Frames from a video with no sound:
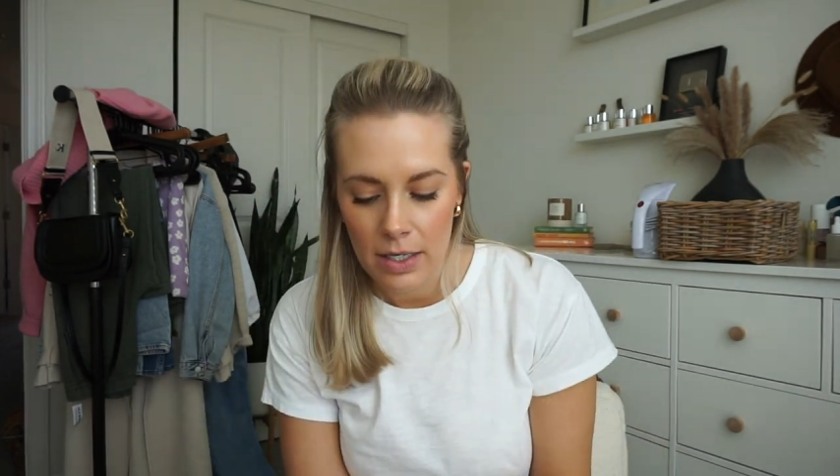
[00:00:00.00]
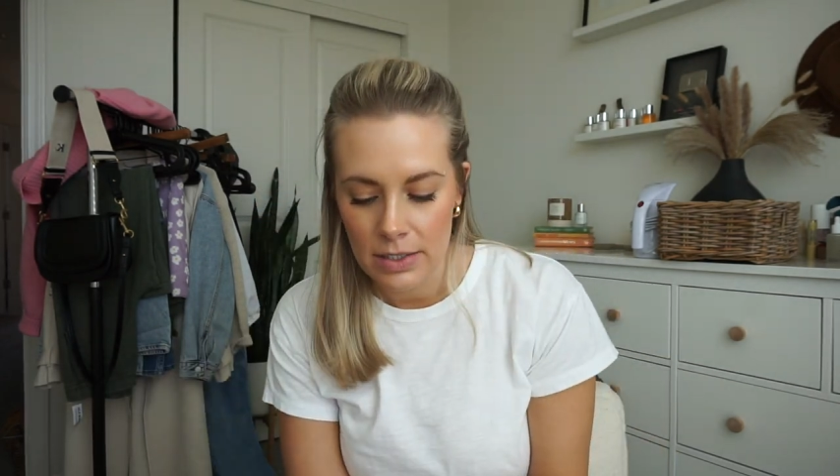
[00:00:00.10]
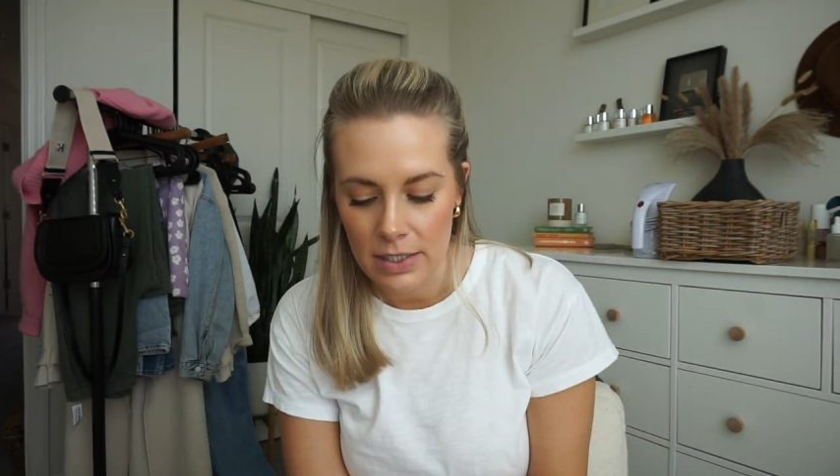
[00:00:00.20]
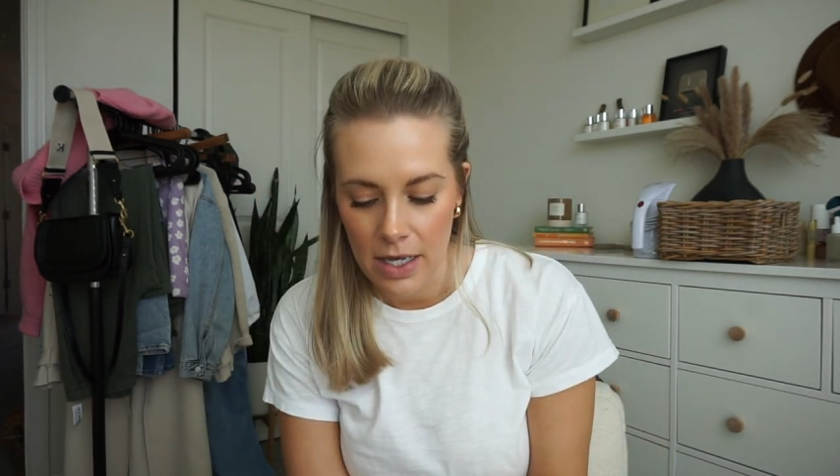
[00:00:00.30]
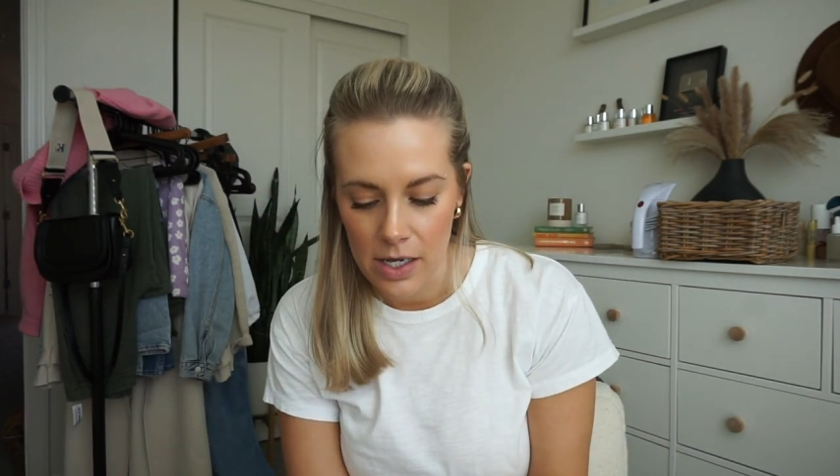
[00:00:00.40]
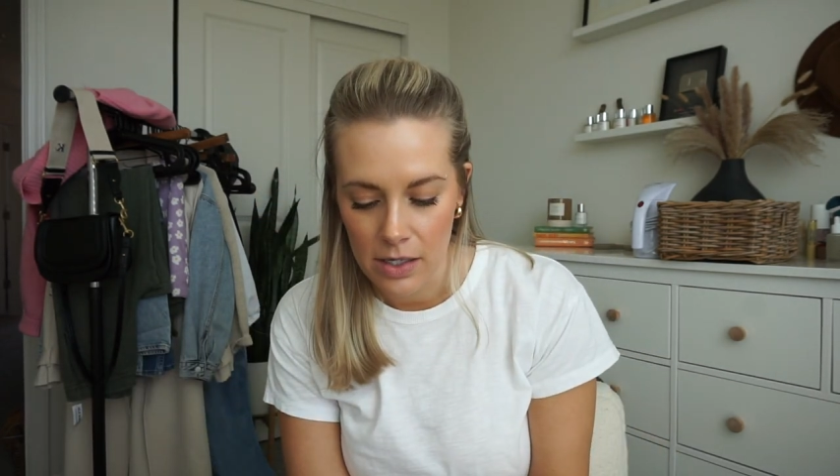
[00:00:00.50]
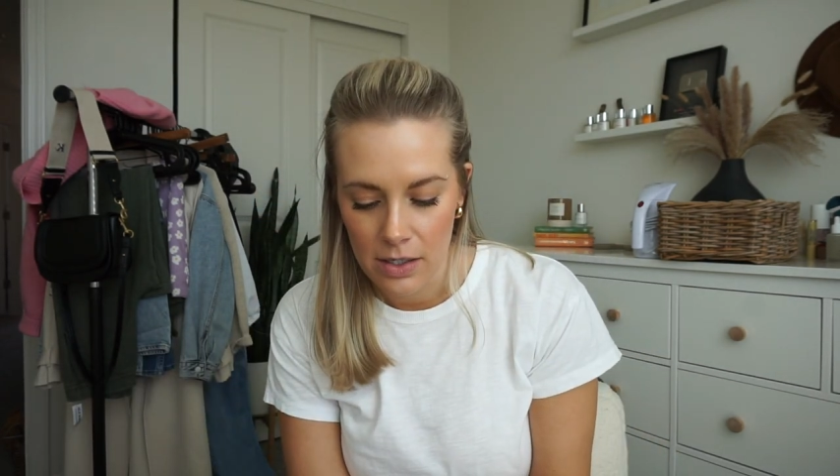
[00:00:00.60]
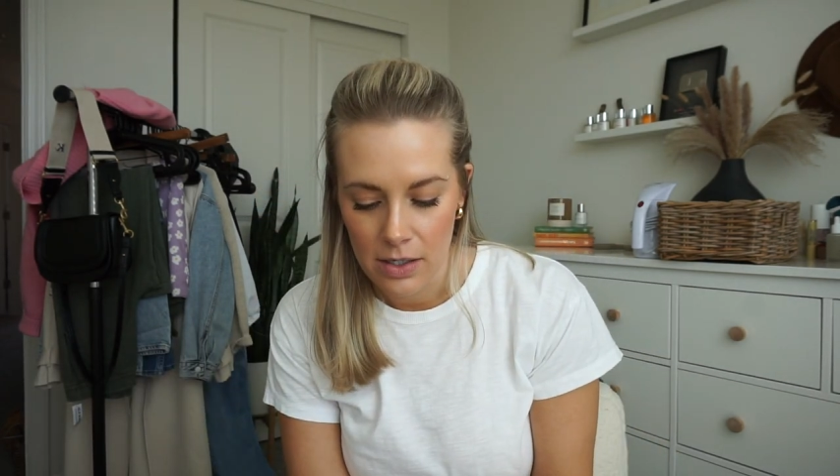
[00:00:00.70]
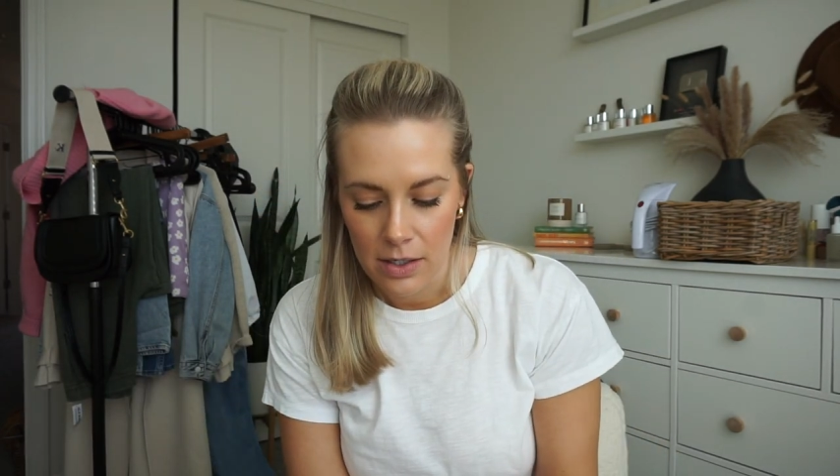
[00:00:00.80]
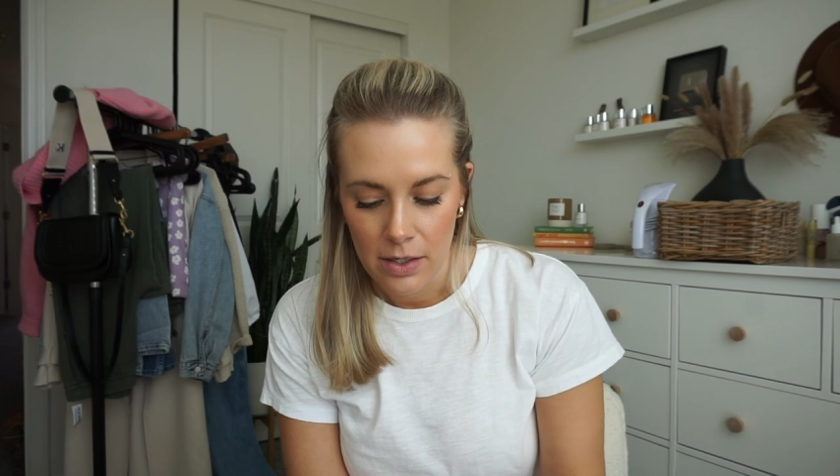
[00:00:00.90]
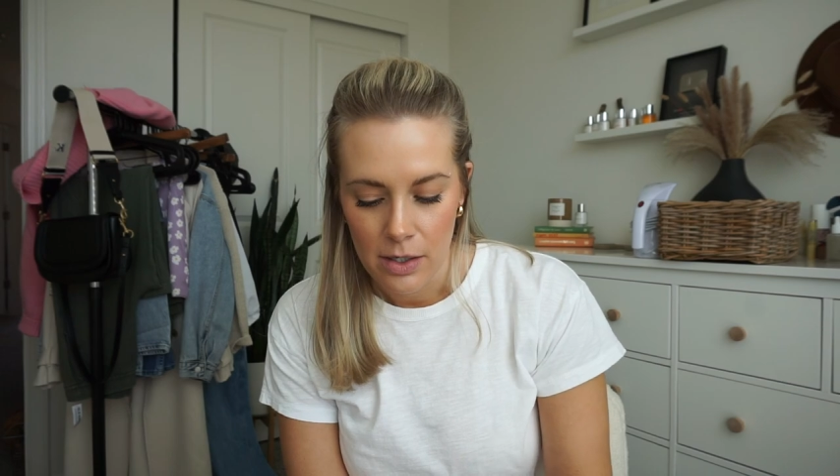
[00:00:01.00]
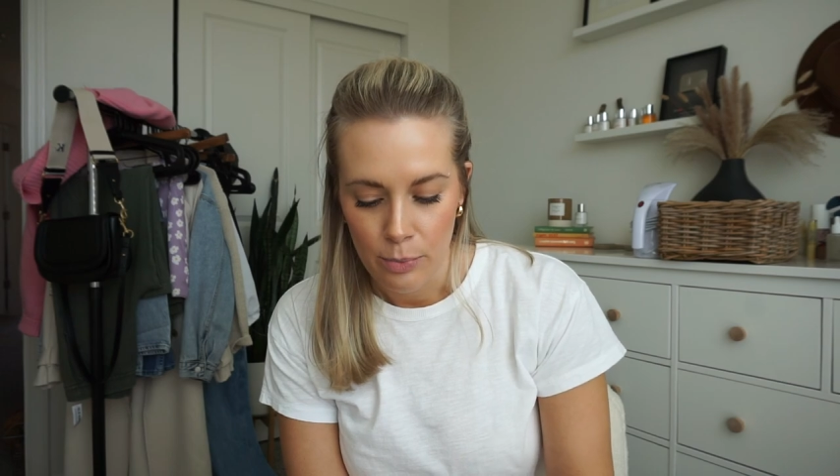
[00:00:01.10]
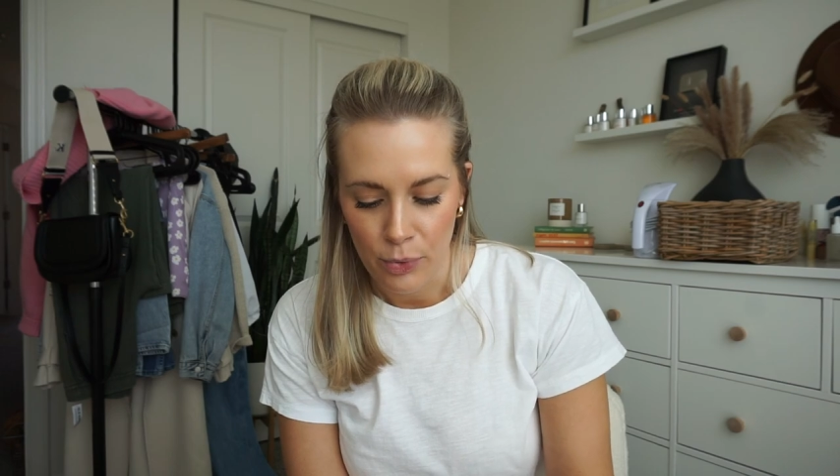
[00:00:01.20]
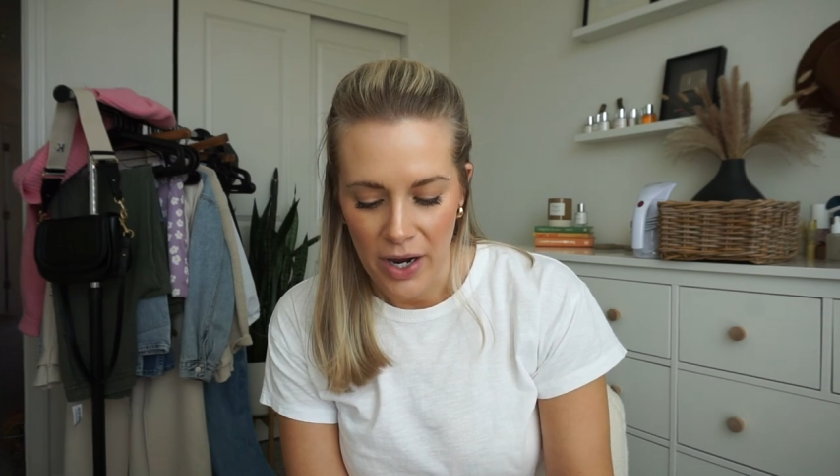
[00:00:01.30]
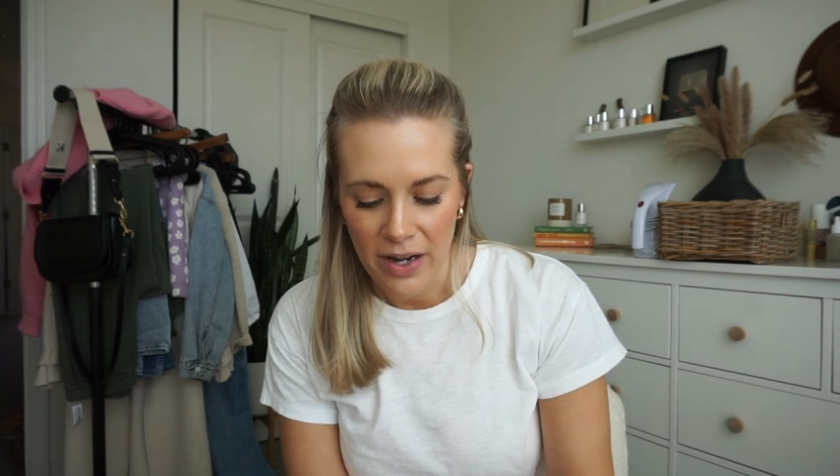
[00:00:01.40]
It's the
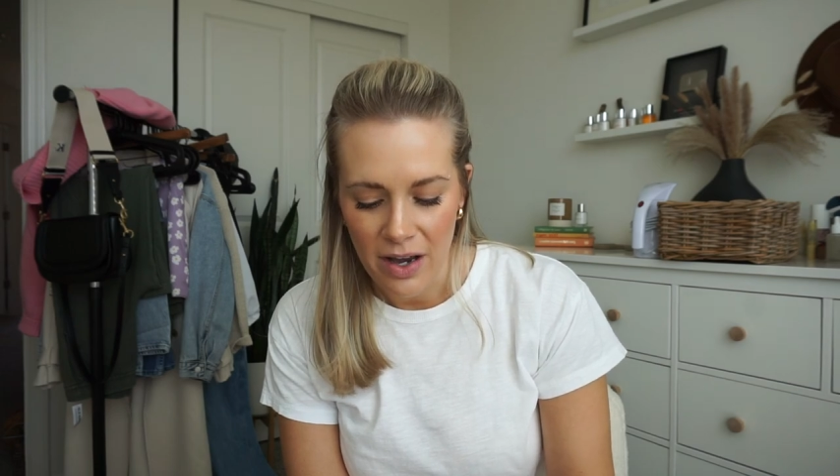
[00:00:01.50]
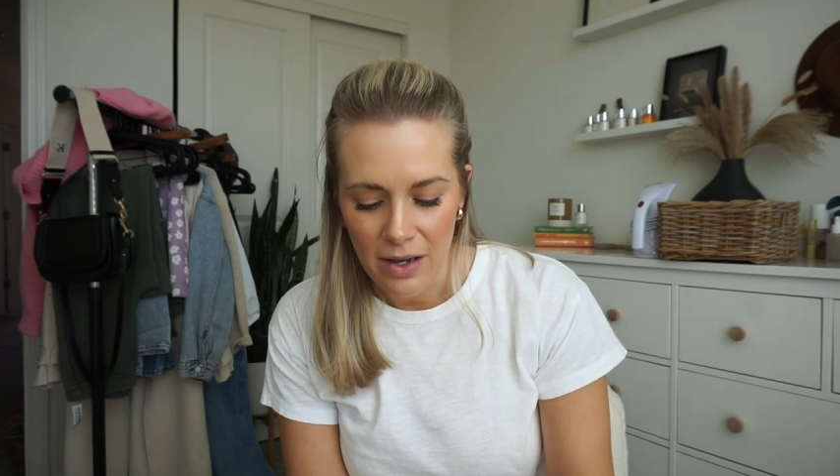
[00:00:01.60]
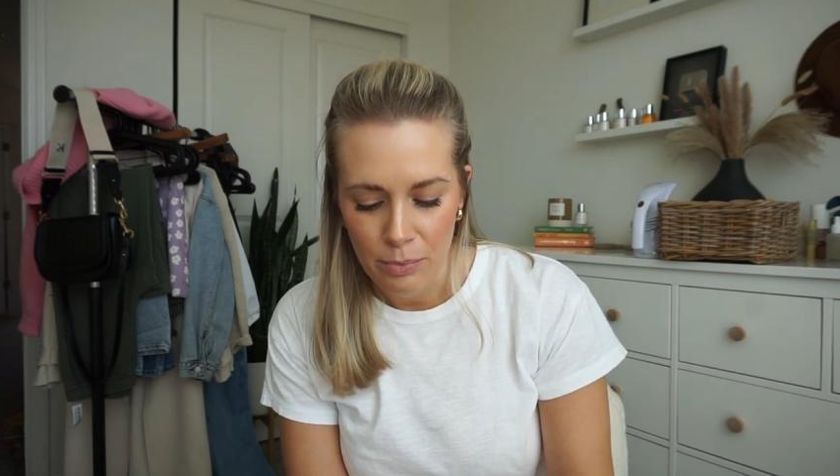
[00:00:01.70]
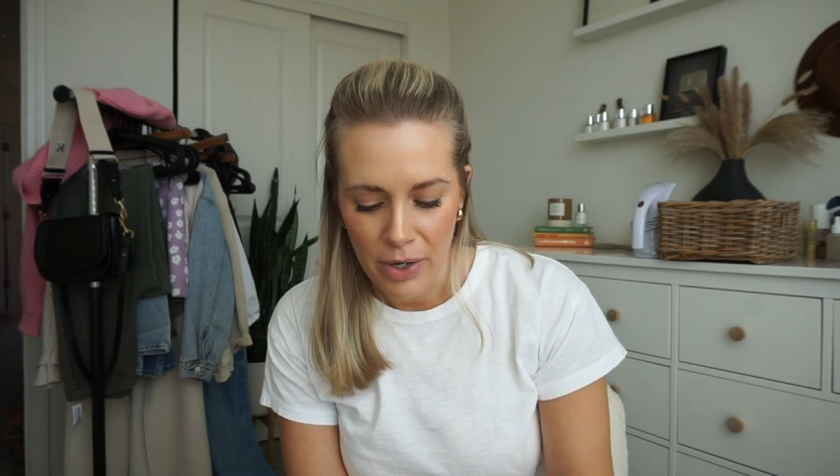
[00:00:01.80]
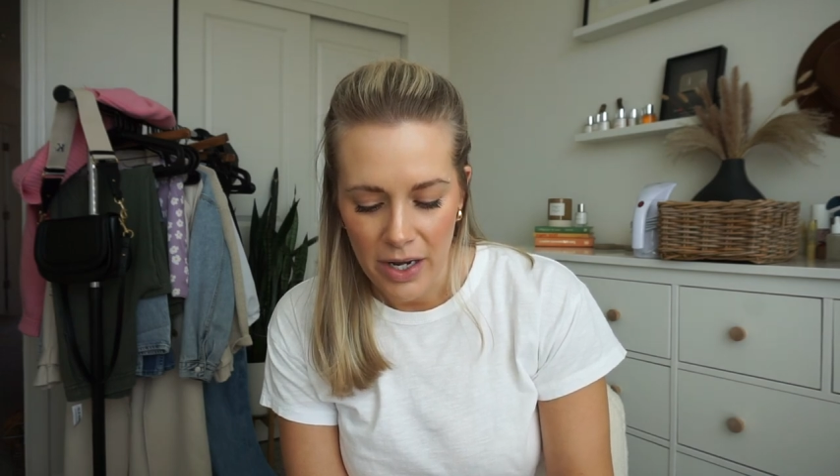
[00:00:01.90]
Breda. I've